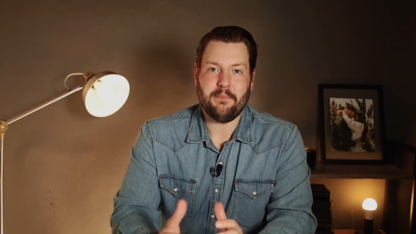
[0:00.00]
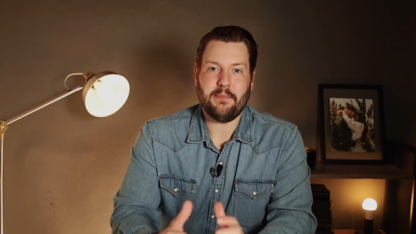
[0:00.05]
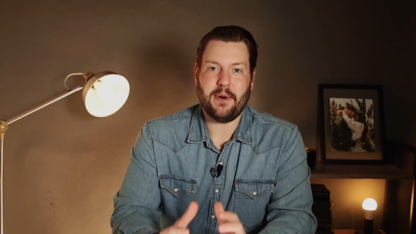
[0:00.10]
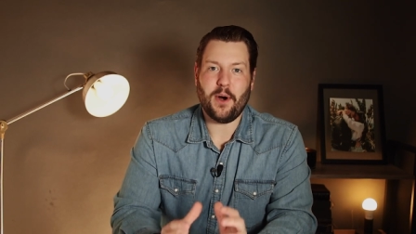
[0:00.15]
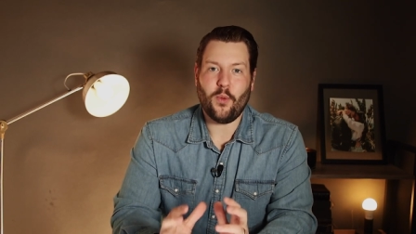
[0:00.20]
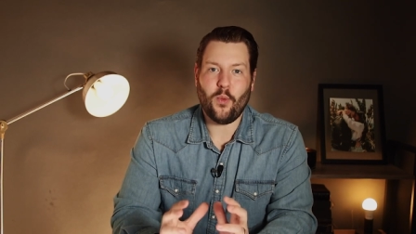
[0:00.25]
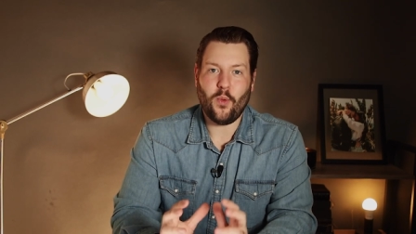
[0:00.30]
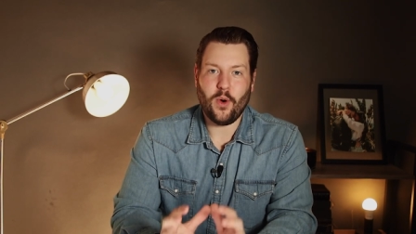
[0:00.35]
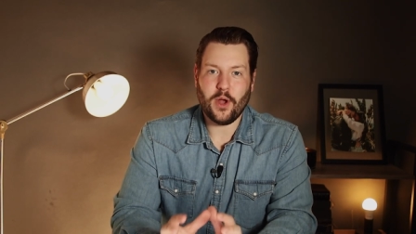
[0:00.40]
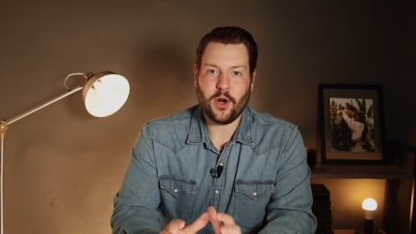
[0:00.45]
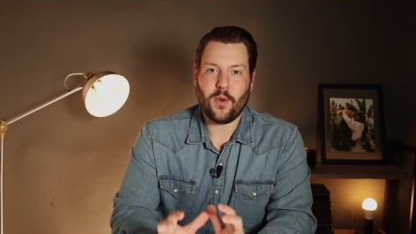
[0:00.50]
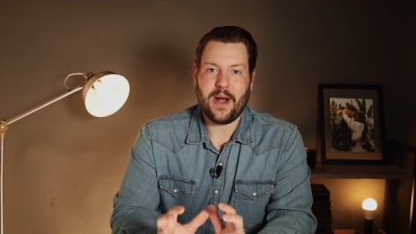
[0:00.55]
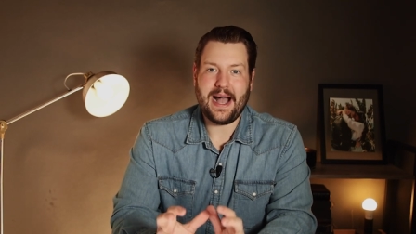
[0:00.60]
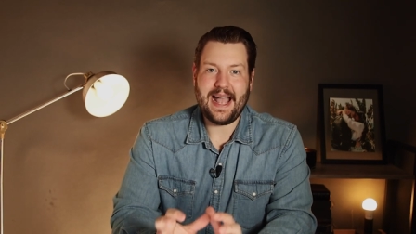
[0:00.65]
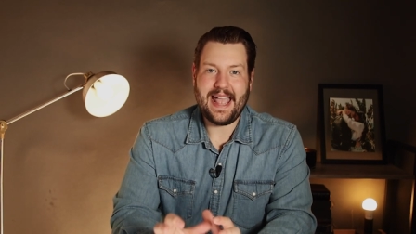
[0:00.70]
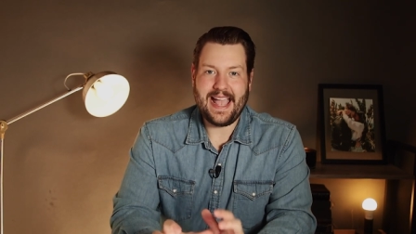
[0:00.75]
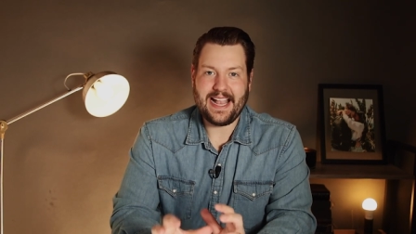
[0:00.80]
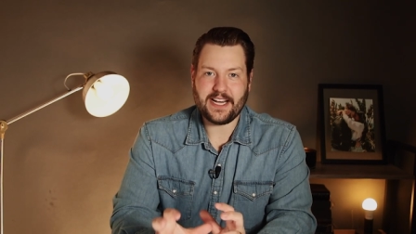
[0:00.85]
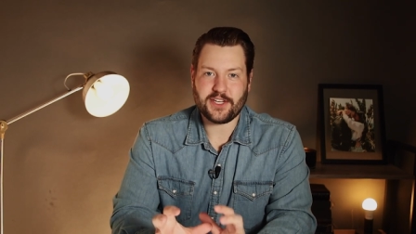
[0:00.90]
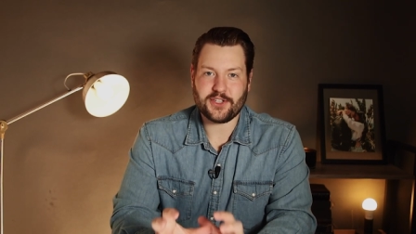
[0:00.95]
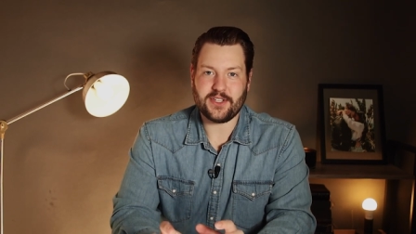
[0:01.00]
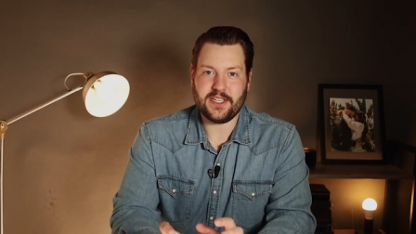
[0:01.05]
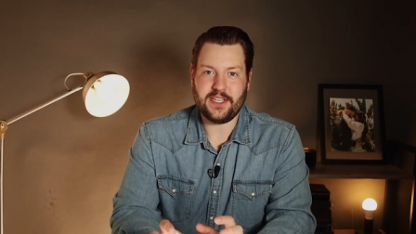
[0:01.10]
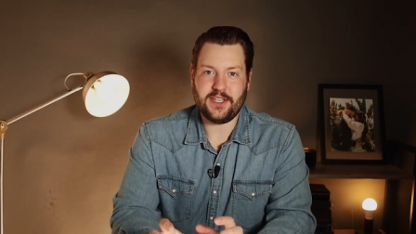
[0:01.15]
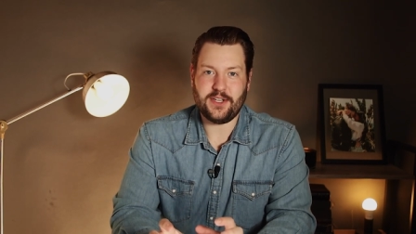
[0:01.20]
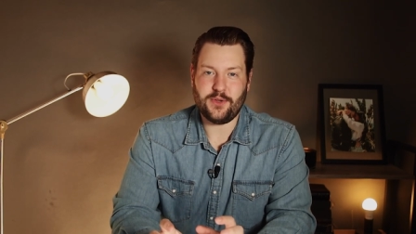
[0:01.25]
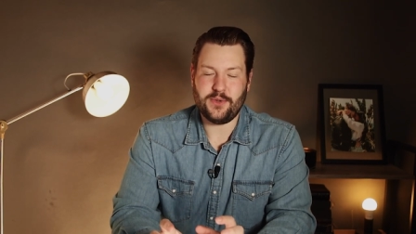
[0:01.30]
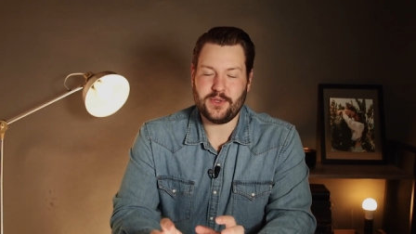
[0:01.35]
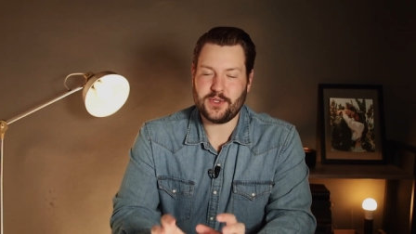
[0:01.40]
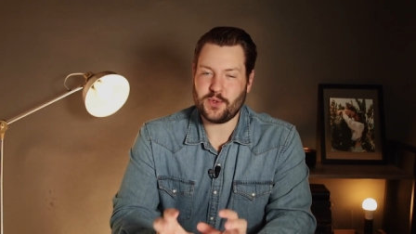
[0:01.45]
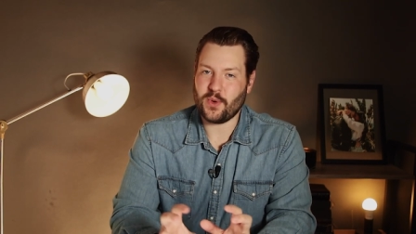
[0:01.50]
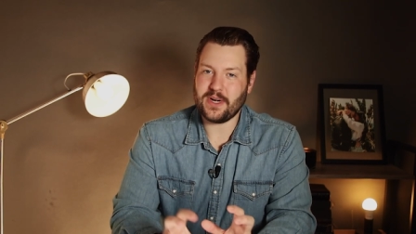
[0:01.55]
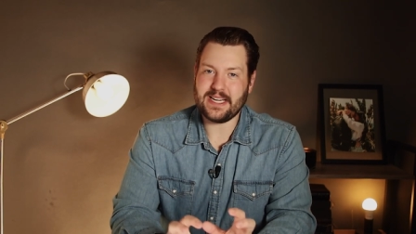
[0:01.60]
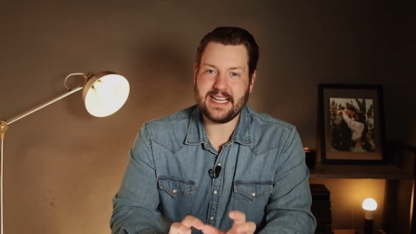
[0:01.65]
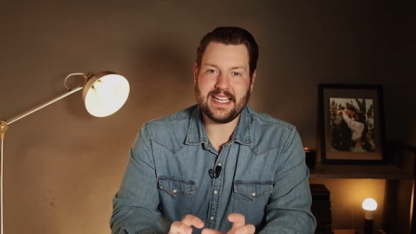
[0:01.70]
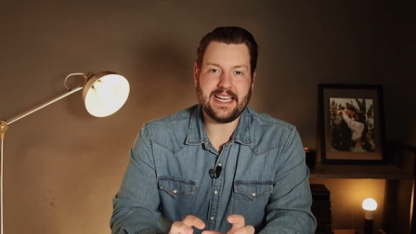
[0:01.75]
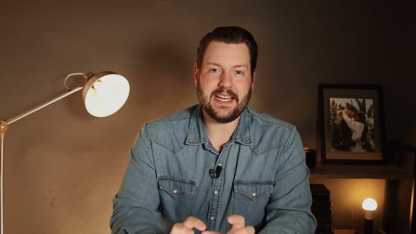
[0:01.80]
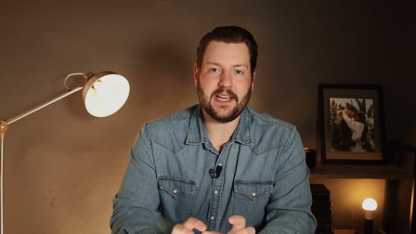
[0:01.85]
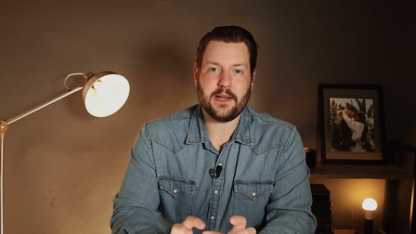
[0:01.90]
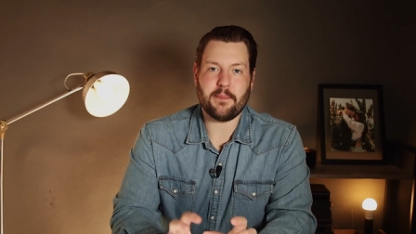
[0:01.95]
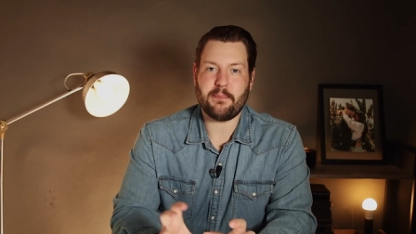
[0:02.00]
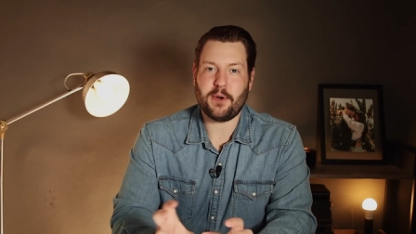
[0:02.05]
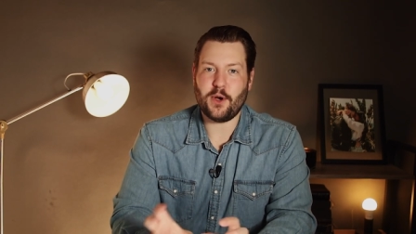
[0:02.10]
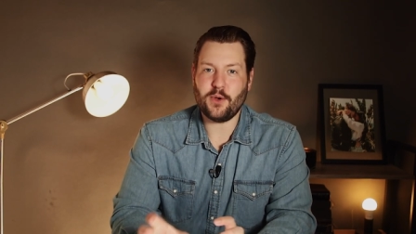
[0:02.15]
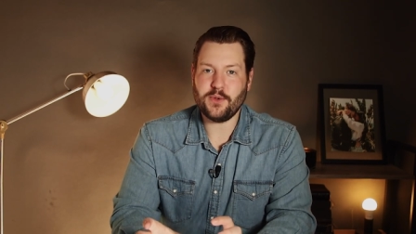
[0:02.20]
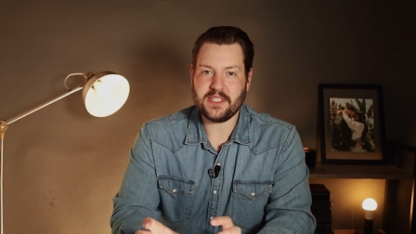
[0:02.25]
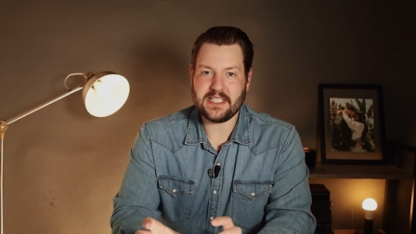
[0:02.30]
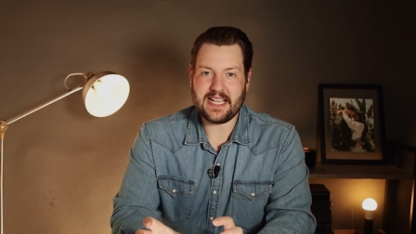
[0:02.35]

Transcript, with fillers: but what do i actually do so we're going to get into both